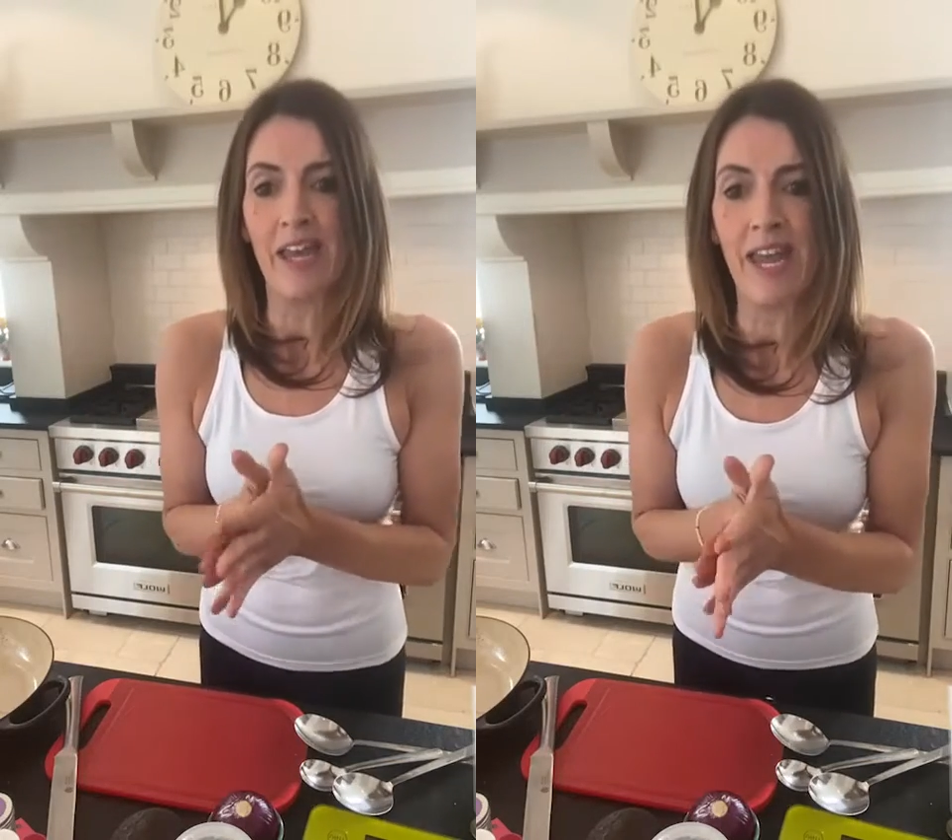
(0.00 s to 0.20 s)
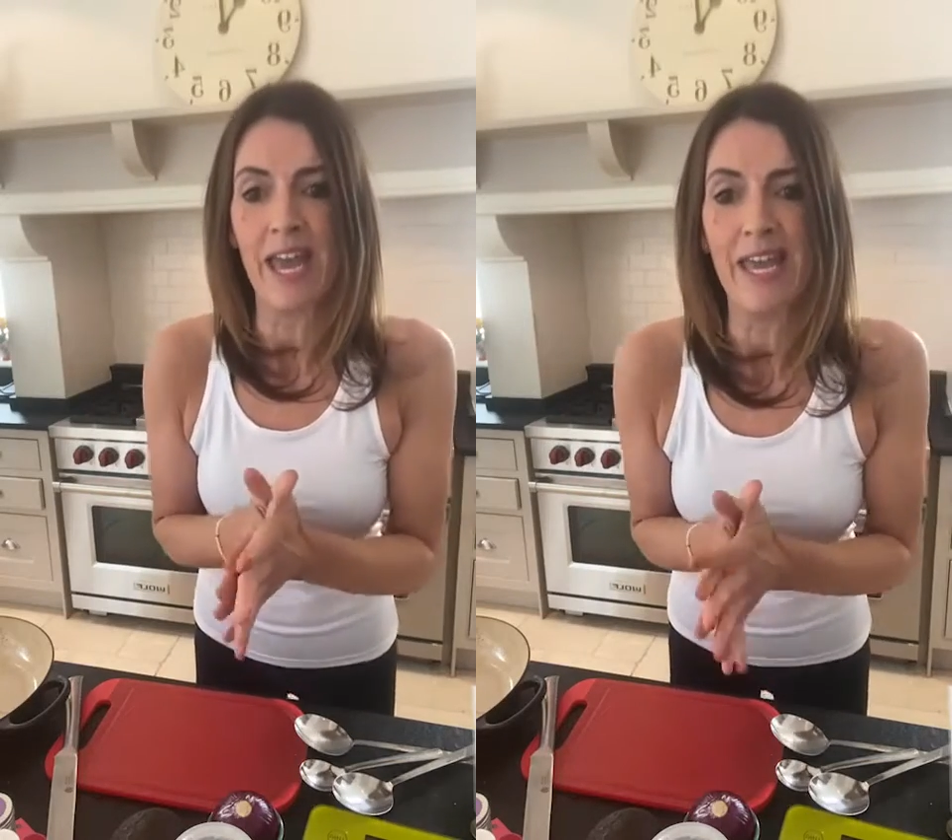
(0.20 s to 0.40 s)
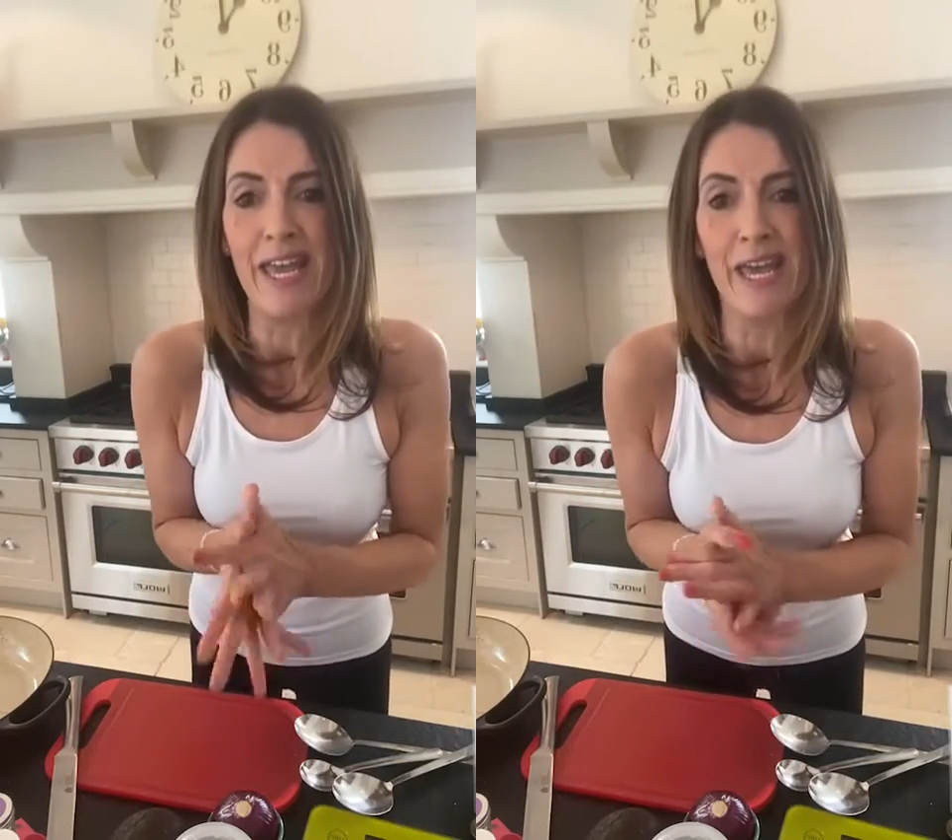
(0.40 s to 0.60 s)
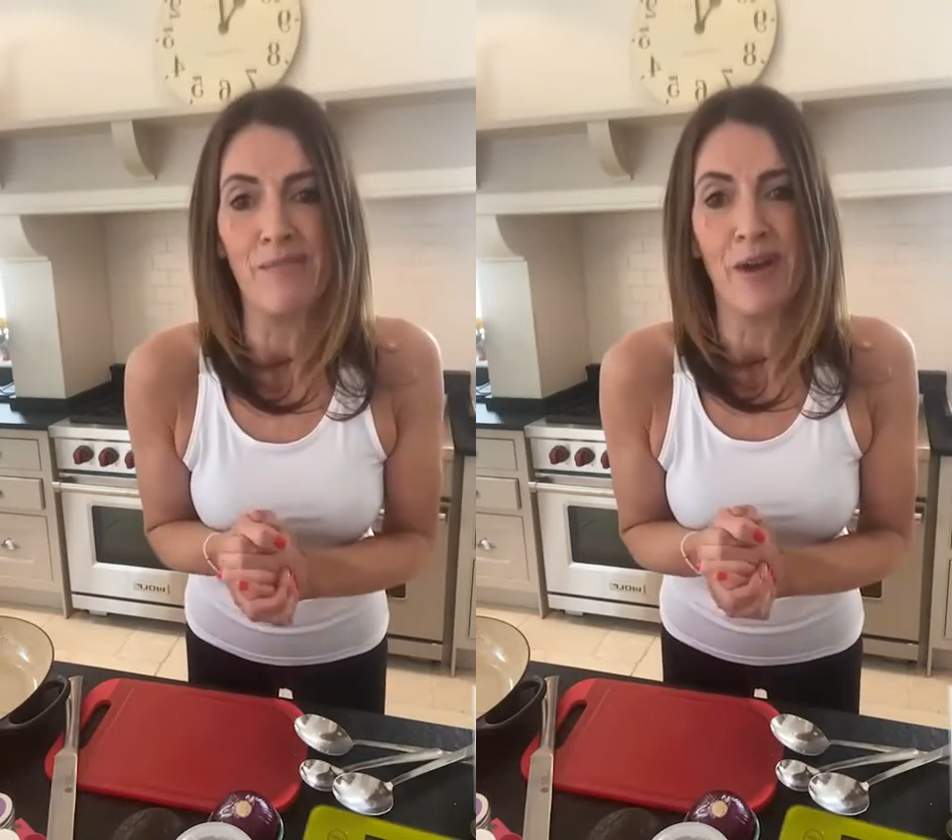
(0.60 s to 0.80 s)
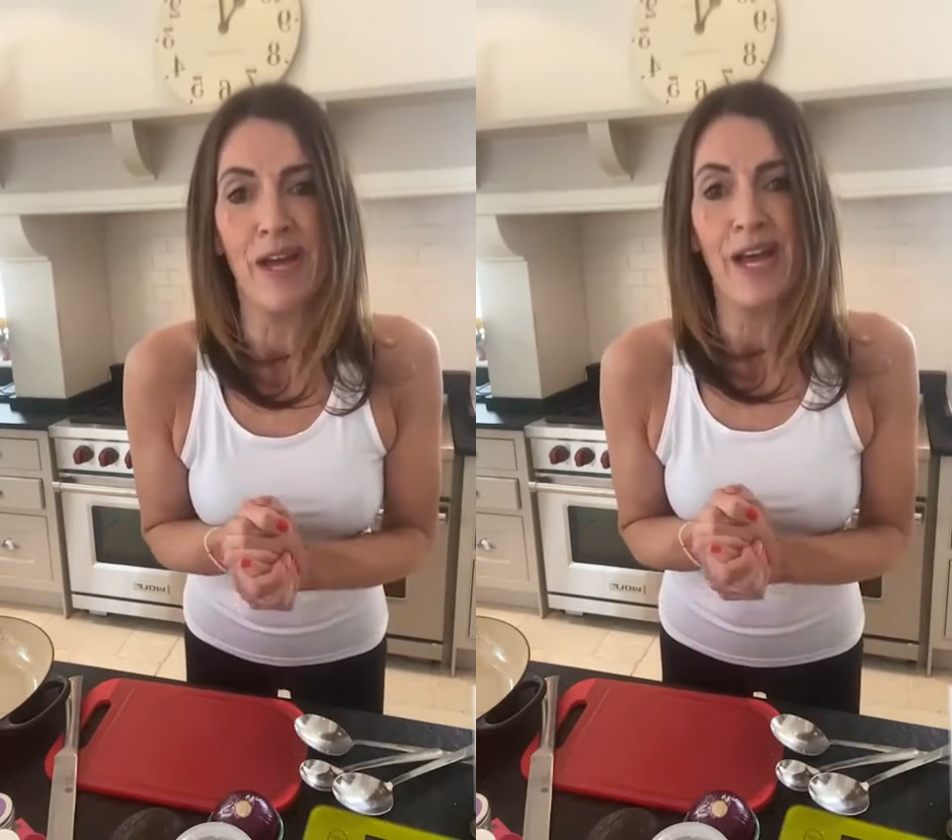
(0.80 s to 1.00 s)
Hey
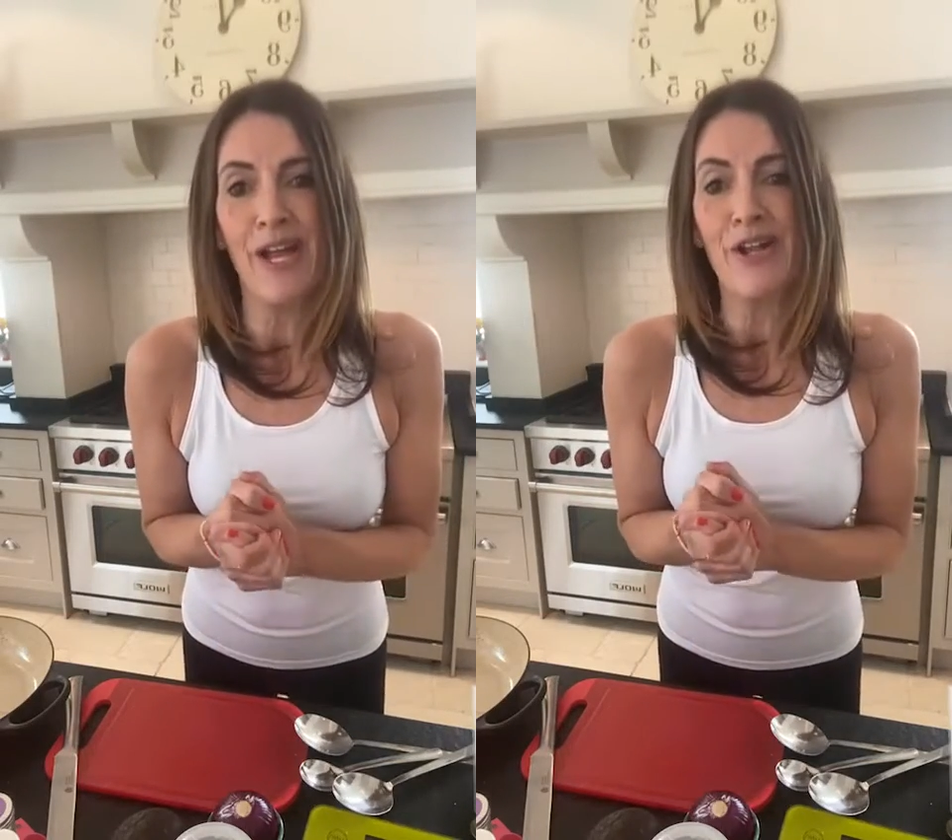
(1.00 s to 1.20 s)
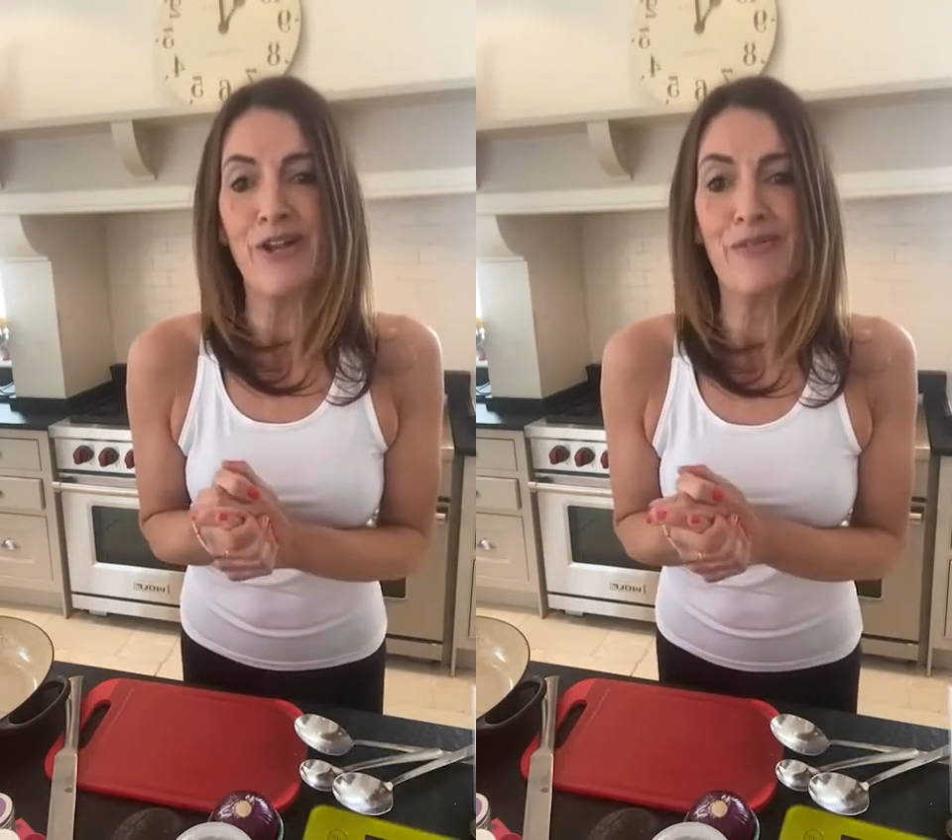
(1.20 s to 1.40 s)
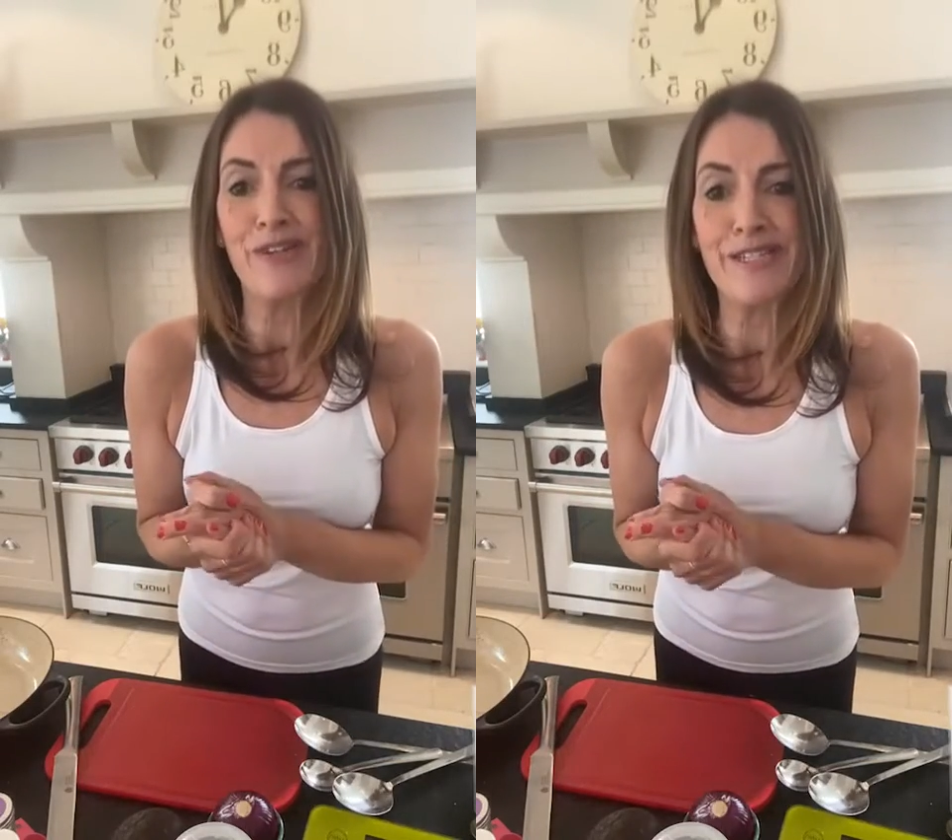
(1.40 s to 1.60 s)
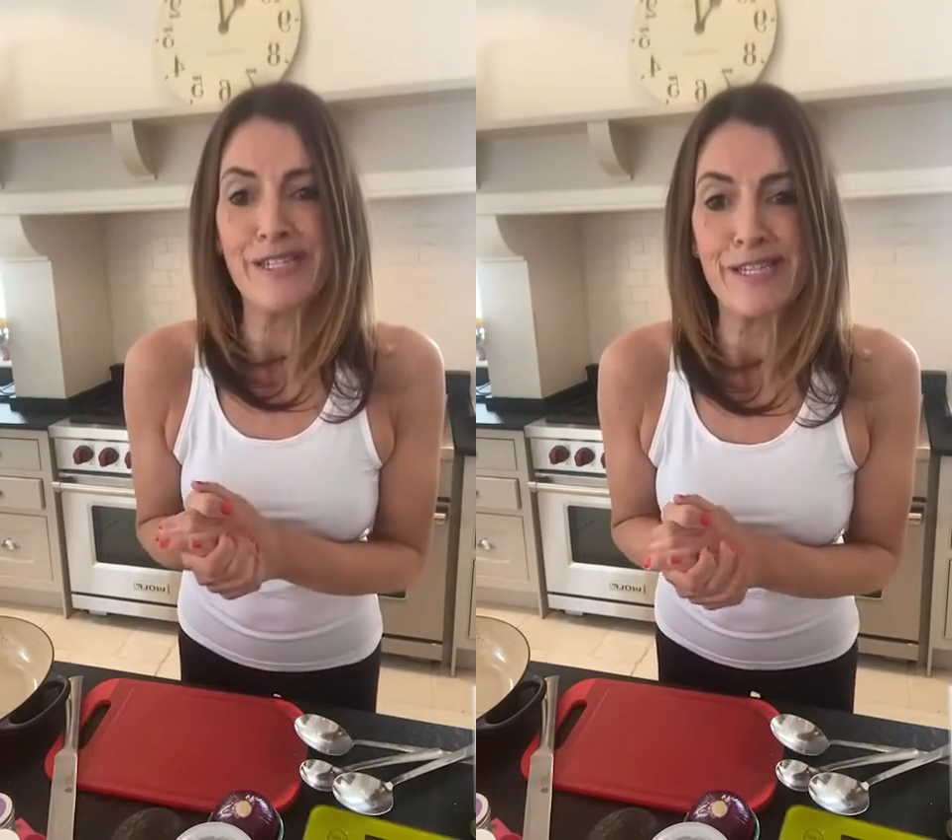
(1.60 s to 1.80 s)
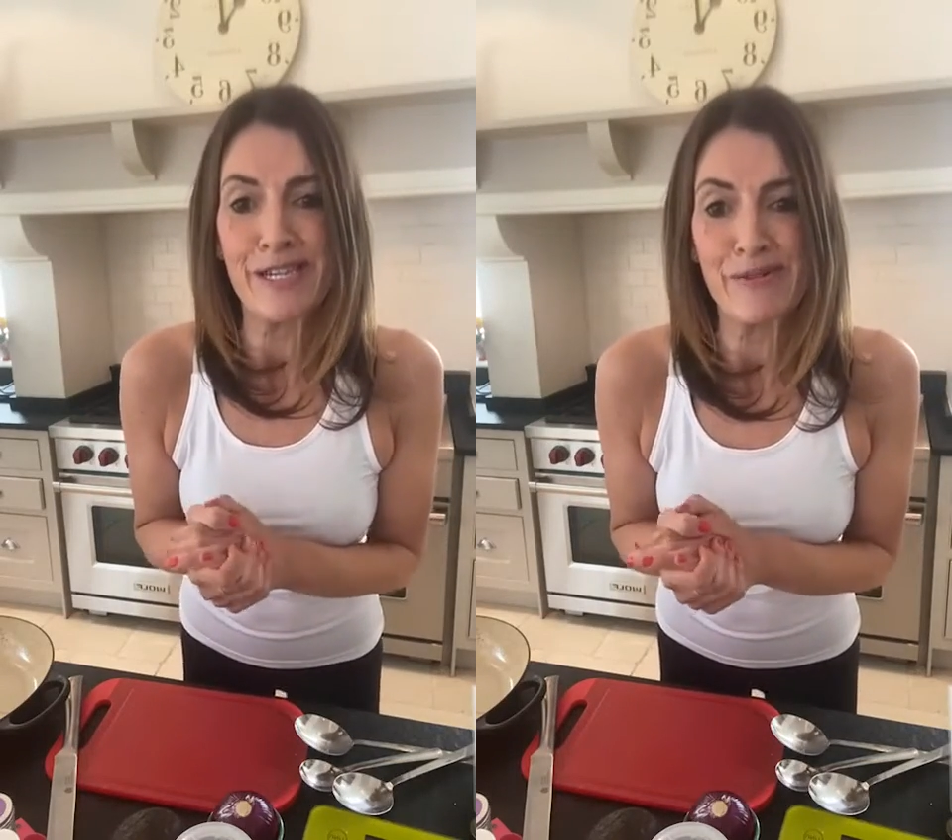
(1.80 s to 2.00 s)
Kim, lovely to
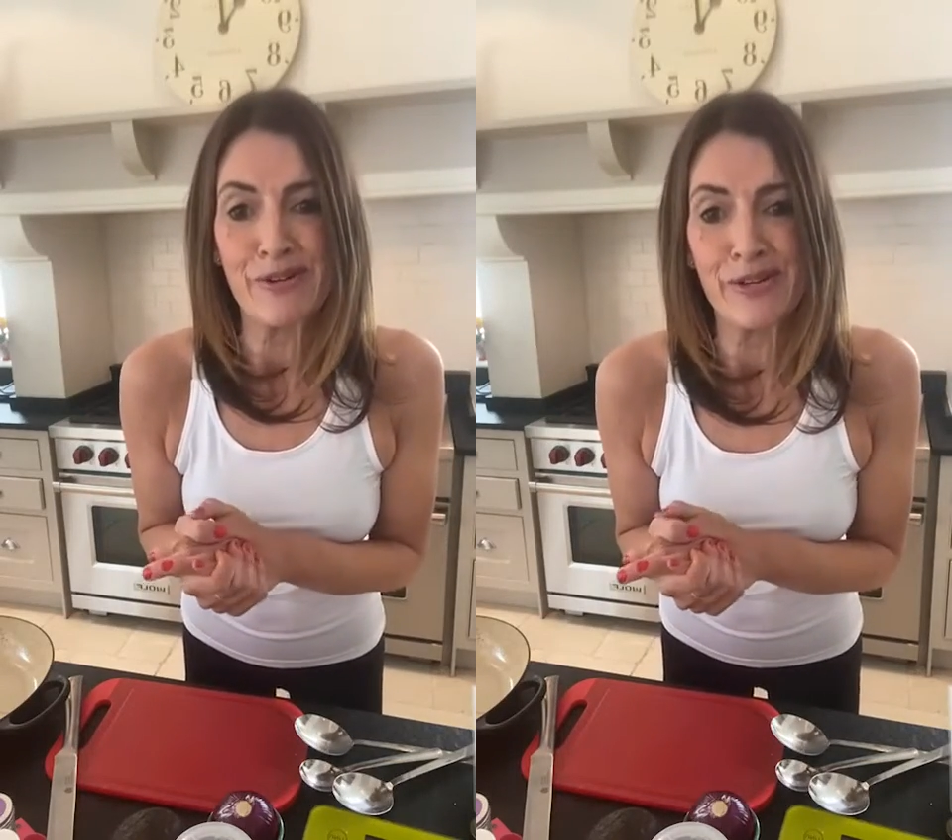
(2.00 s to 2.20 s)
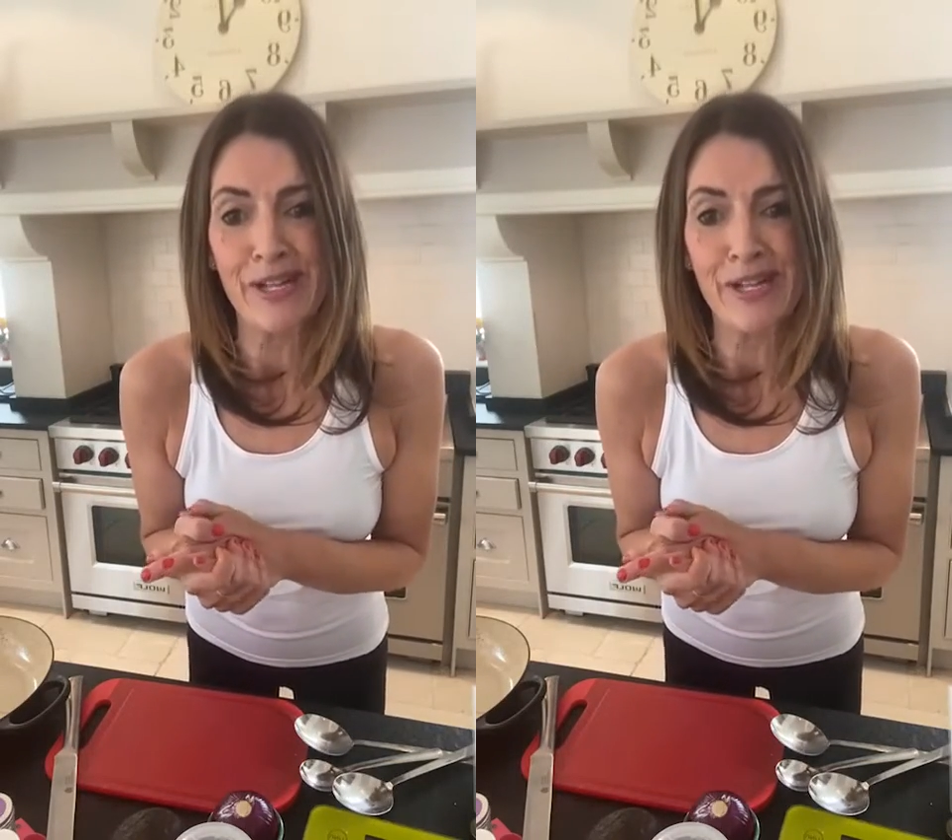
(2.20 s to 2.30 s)
see you all.